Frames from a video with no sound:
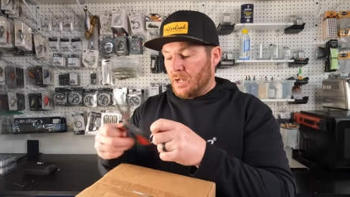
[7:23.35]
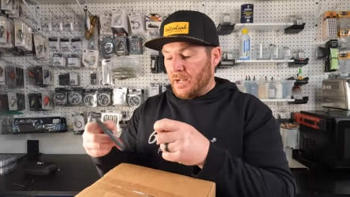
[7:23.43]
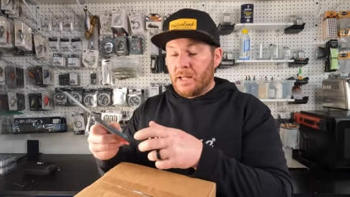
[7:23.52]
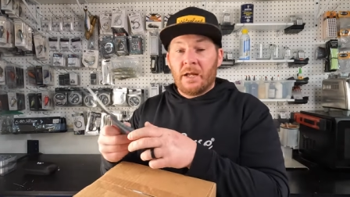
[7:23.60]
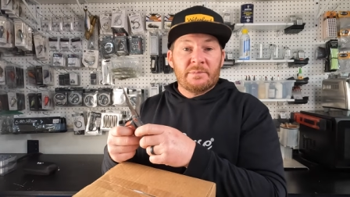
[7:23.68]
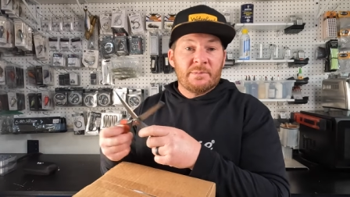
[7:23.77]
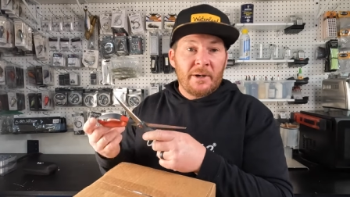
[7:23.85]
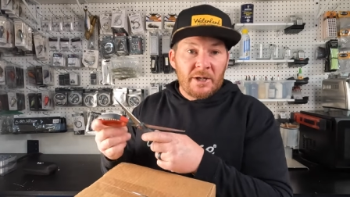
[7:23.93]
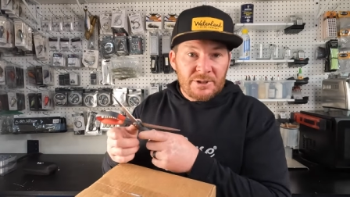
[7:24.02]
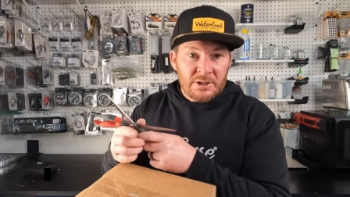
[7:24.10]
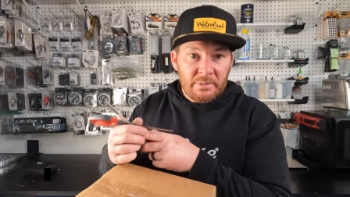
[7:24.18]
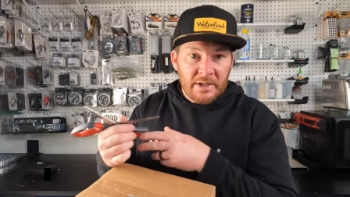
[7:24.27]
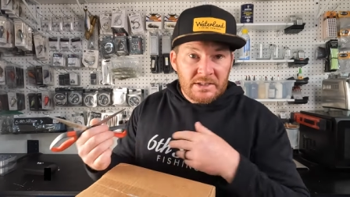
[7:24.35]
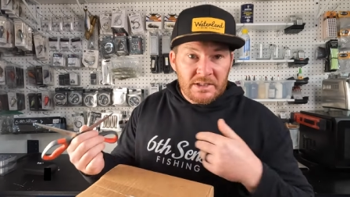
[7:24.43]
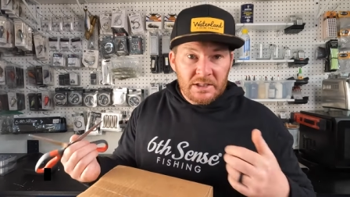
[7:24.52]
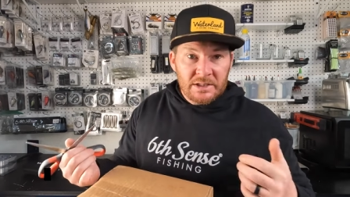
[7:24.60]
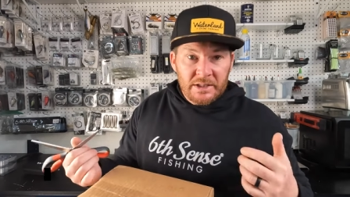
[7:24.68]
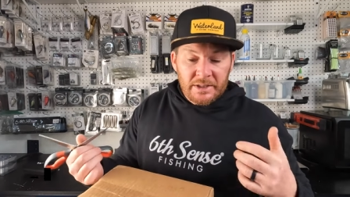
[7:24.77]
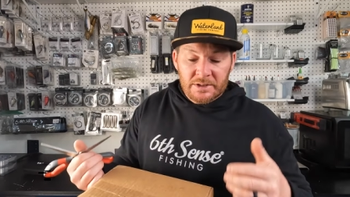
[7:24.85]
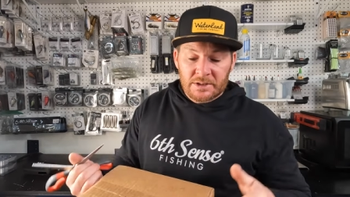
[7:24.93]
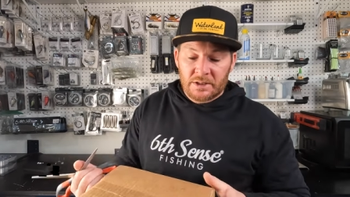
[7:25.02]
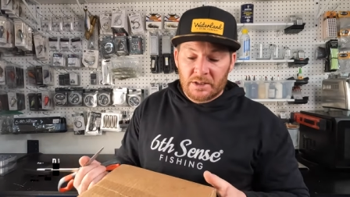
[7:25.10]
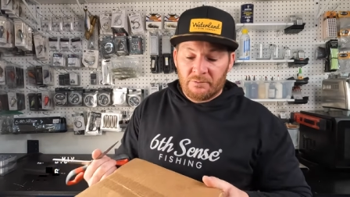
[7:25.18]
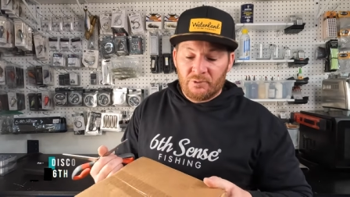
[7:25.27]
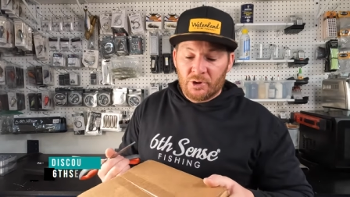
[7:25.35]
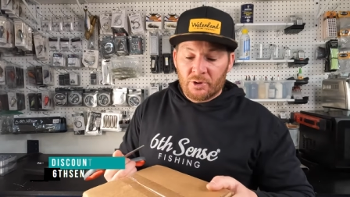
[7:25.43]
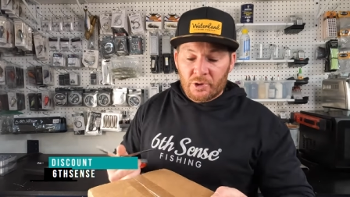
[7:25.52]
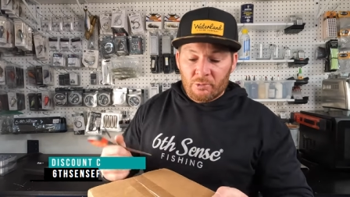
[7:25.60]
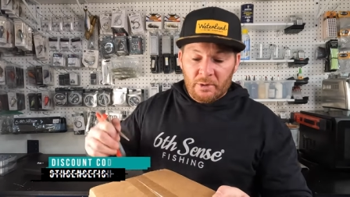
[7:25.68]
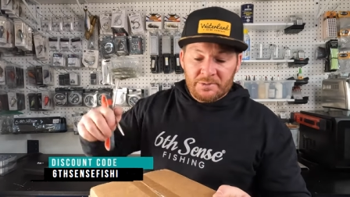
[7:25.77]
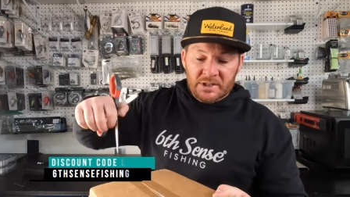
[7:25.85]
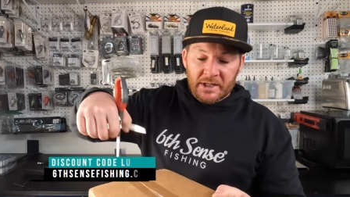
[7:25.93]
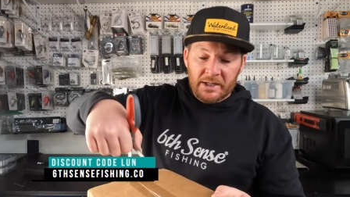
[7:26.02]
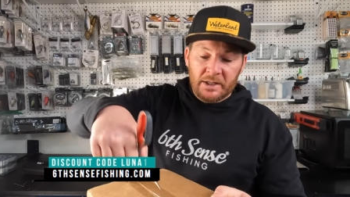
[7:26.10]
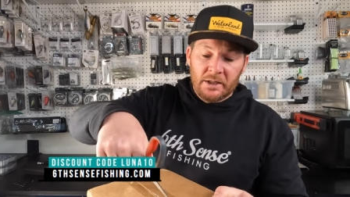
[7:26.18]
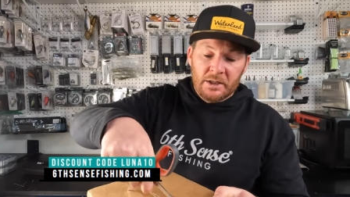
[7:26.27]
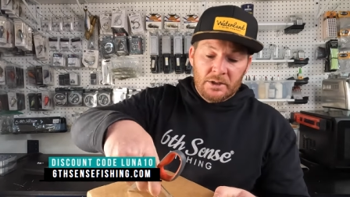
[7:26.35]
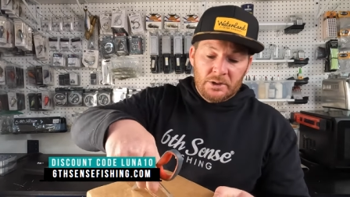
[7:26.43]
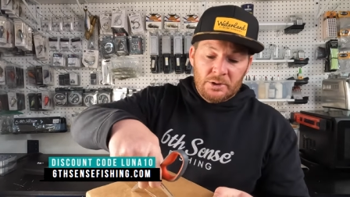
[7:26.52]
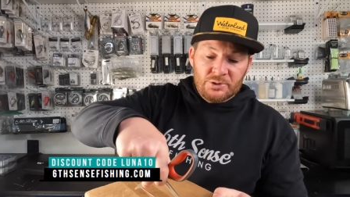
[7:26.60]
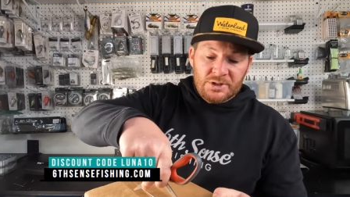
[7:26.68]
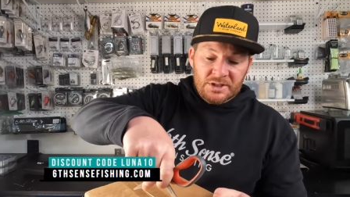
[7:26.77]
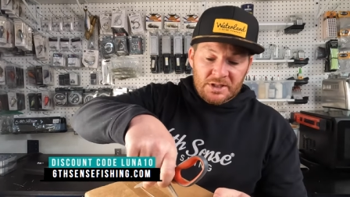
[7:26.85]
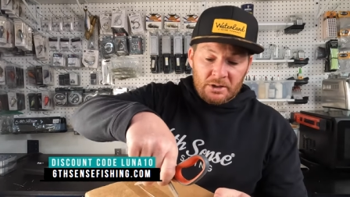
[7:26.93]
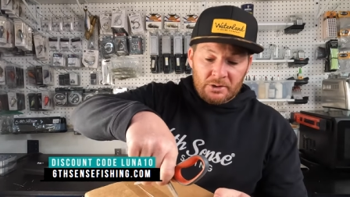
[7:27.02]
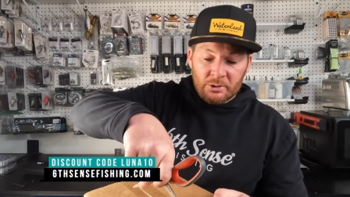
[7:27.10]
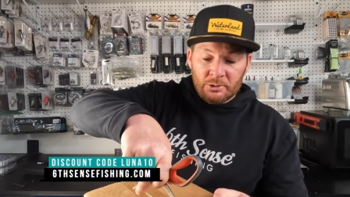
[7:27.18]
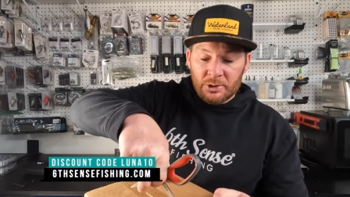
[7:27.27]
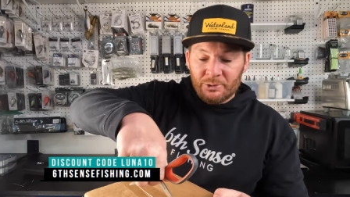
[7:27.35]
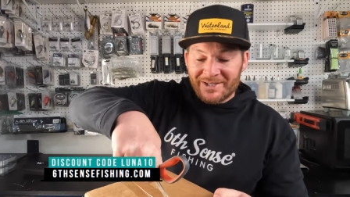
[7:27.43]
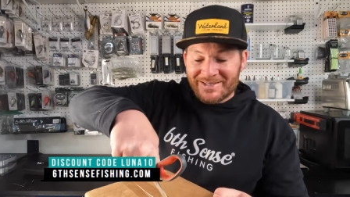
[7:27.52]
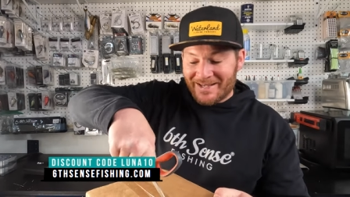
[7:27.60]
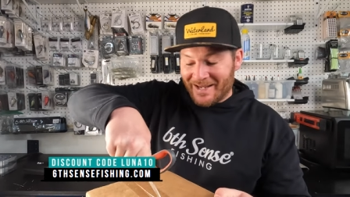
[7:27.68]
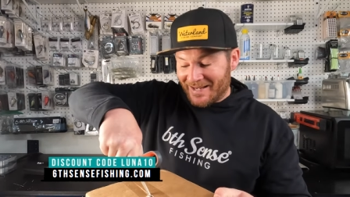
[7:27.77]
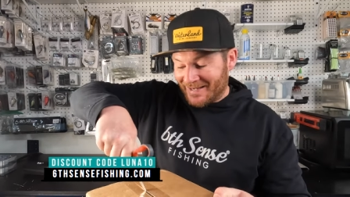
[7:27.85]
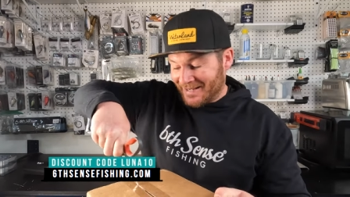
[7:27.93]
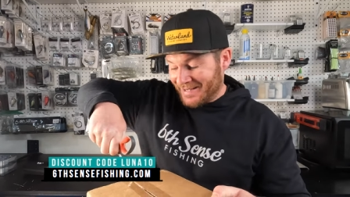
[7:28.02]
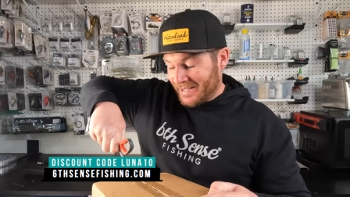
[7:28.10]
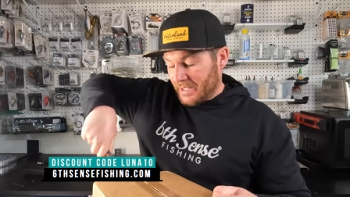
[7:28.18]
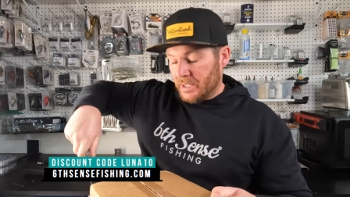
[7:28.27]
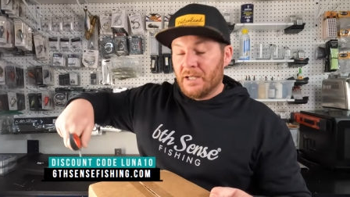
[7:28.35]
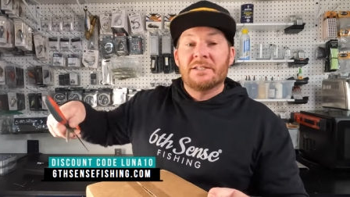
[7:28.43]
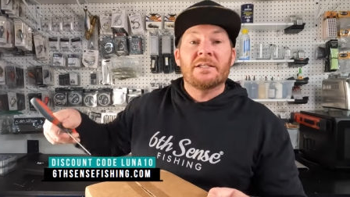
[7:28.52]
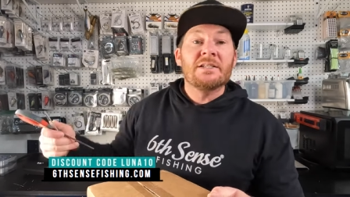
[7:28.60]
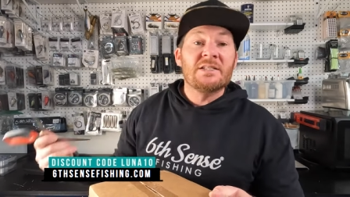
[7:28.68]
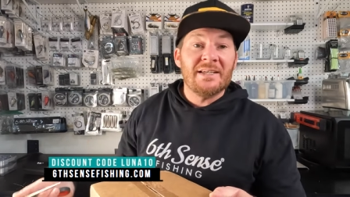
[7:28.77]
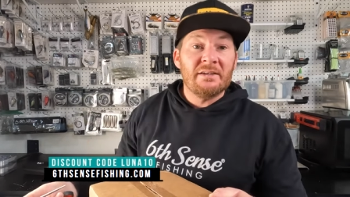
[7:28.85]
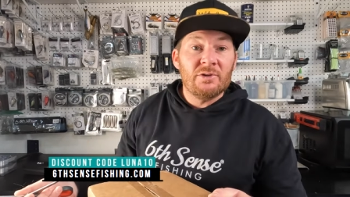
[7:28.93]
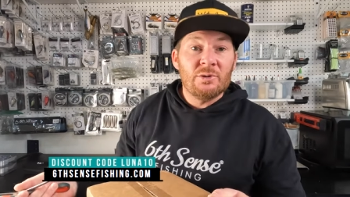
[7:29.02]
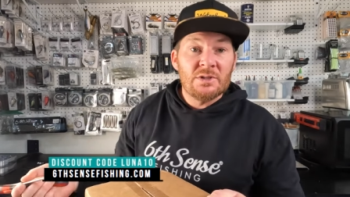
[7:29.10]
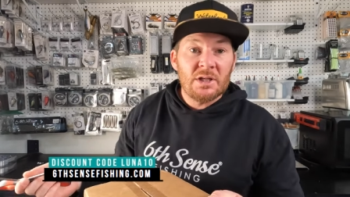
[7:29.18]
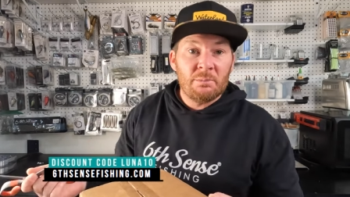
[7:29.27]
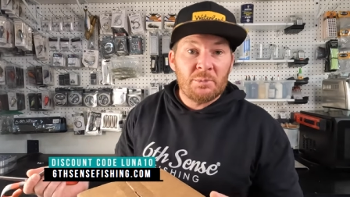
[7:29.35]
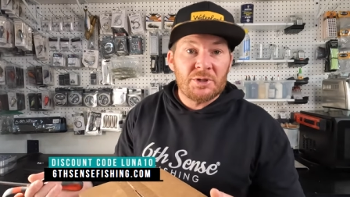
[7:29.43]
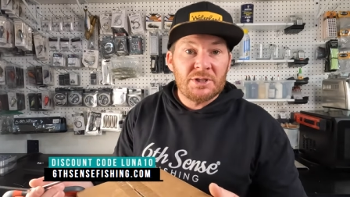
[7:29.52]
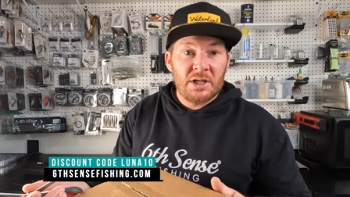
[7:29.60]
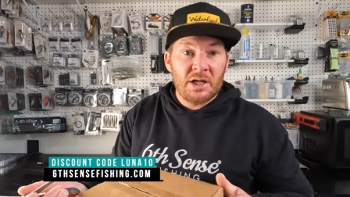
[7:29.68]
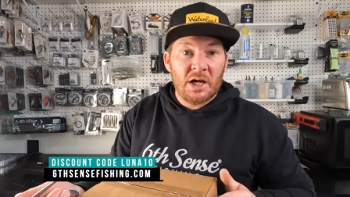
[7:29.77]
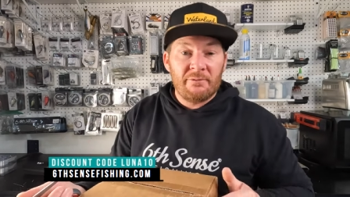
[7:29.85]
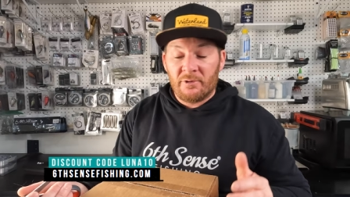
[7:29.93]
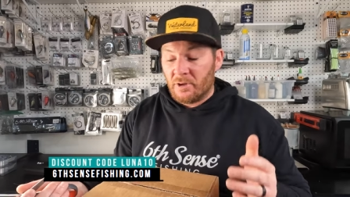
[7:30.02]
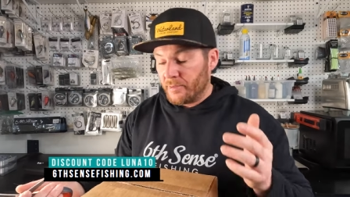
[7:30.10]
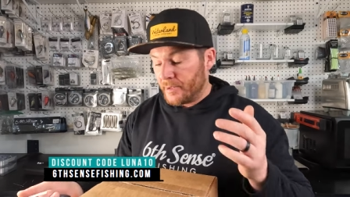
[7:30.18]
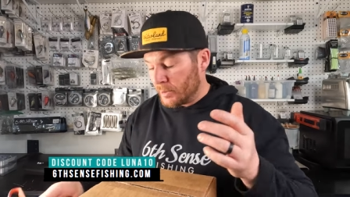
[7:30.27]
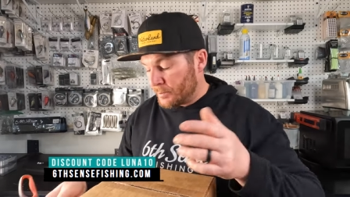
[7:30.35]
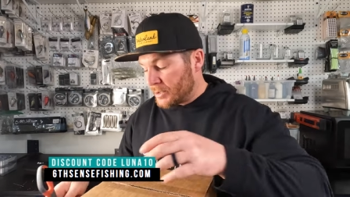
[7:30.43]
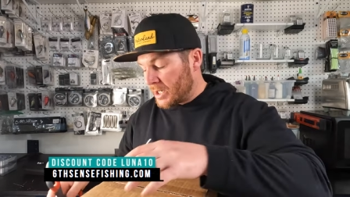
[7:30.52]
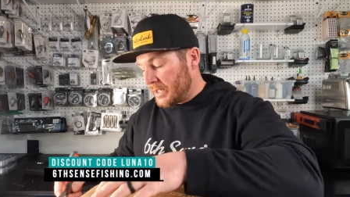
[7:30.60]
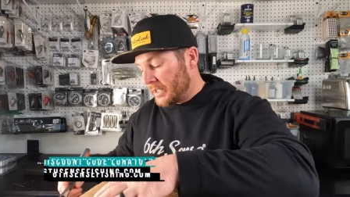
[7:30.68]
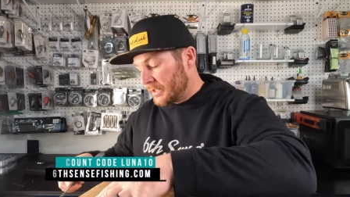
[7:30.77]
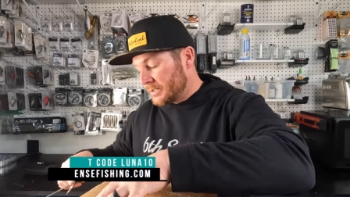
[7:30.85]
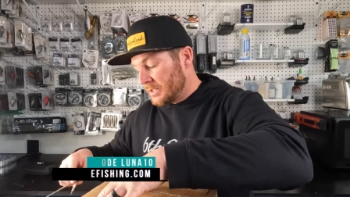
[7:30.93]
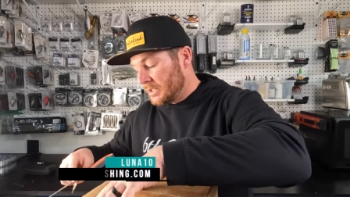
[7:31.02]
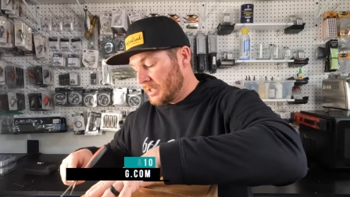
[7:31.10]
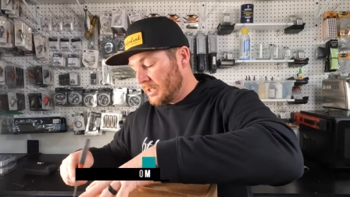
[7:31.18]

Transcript: I am sponsored by Sixth Sense. If you go to their website, use discount code LUNA10, and it's gonna save you 10% off all their products.